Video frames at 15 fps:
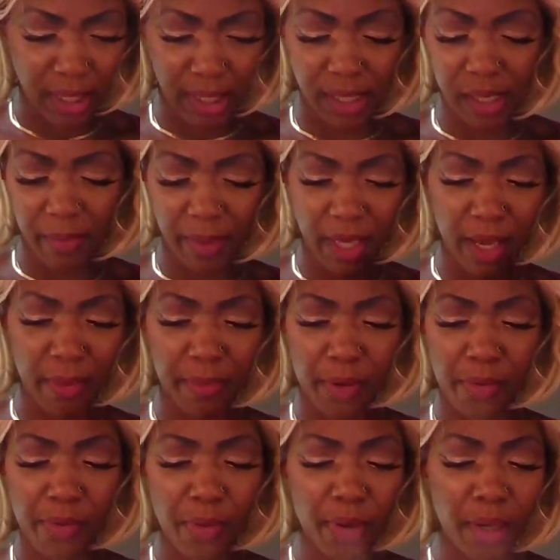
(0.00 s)
that's coming
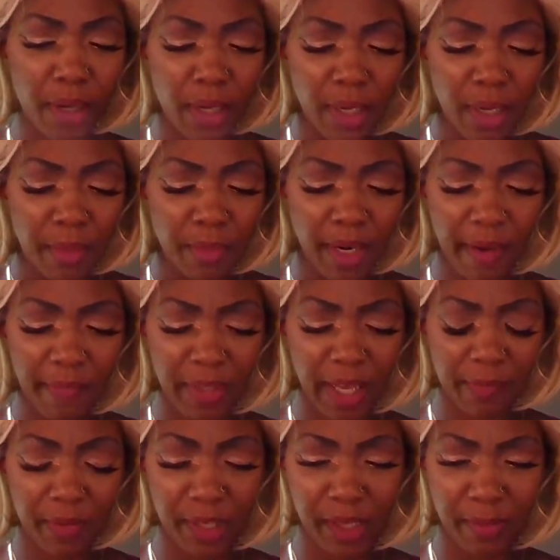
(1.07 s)
up. But I feel
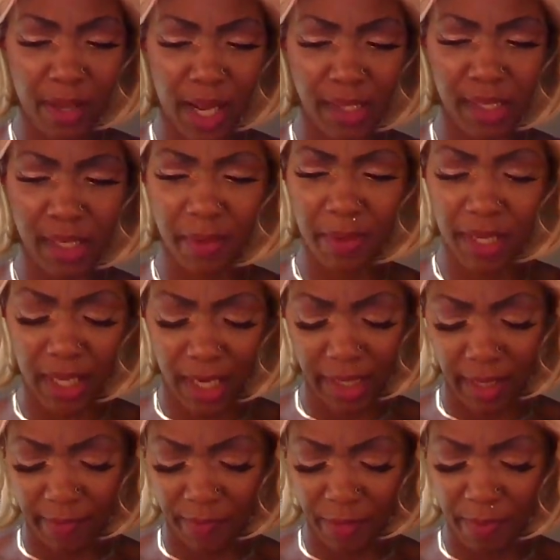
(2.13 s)
like for some of you guys, it's going to be a lot of
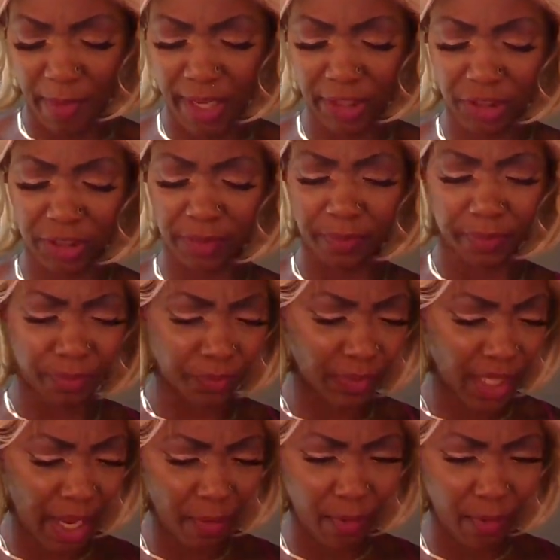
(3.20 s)
information. Okay,